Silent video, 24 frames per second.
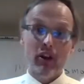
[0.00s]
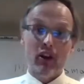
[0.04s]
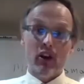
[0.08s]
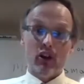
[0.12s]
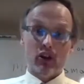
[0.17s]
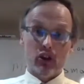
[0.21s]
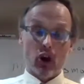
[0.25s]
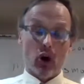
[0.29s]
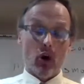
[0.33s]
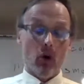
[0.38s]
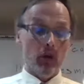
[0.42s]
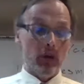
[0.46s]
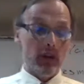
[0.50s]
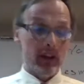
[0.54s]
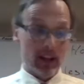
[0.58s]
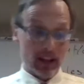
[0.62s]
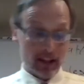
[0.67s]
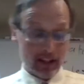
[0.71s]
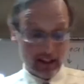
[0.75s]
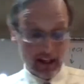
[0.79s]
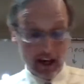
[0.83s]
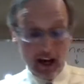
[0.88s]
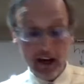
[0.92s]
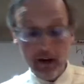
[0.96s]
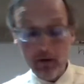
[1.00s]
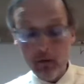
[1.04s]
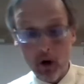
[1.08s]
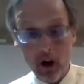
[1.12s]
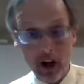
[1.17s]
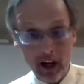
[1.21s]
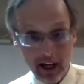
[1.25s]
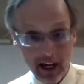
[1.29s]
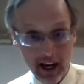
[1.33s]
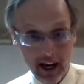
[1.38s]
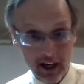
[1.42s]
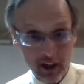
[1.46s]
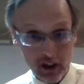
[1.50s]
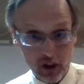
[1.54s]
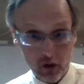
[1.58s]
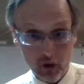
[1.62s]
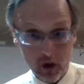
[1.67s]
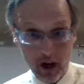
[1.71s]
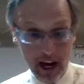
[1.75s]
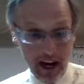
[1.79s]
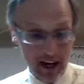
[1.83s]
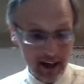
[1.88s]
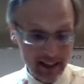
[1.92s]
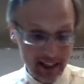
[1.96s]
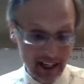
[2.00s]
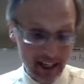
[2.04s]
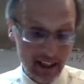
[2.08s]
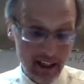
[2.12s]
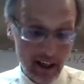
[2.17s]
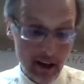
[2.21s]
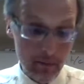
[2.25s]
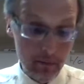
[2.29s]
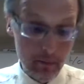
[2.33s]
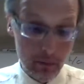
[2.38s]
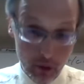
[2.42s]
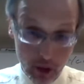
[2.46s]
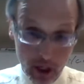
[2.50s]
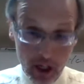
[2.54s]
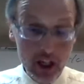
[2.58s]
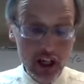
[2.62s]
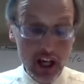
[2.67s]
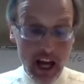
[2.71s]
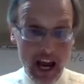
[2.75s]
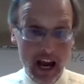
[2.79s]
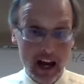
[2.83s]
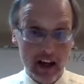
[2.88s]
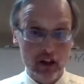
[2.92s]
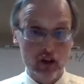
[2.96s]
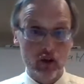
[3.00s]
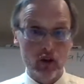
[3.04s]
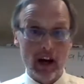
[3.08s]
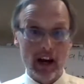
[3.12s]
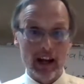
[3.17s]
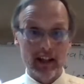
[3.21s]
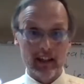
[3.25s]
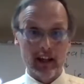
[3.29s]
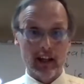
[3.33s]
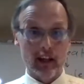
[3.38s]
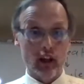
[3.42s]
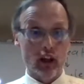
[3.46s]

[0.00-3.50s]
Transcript: so the sidewalk has cracks and the bridge has cracks in it.